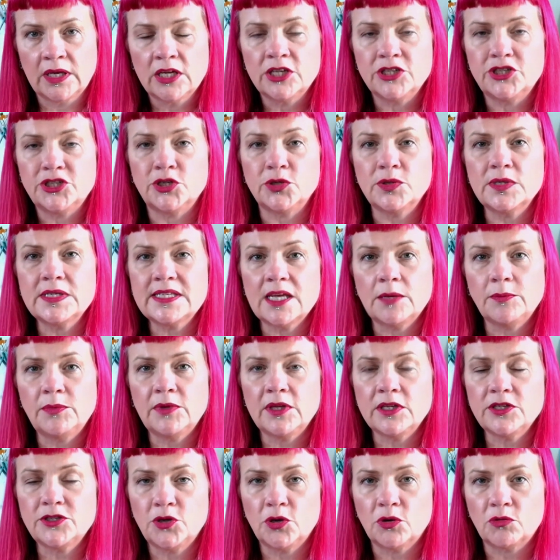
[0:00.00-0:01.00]
Do the same thing
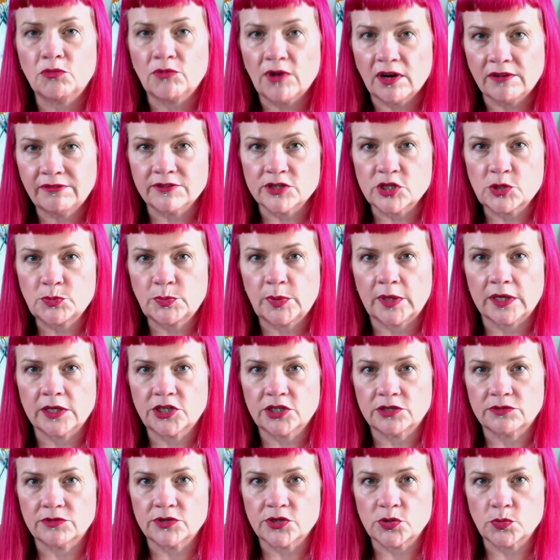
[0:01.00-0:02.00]
to your reference
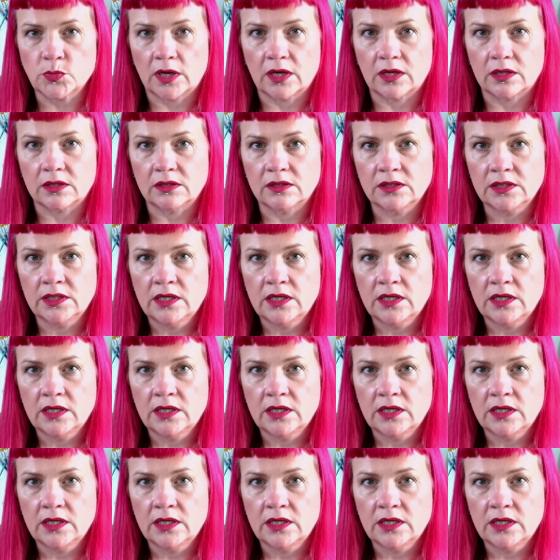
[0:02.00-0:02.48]
picture as well.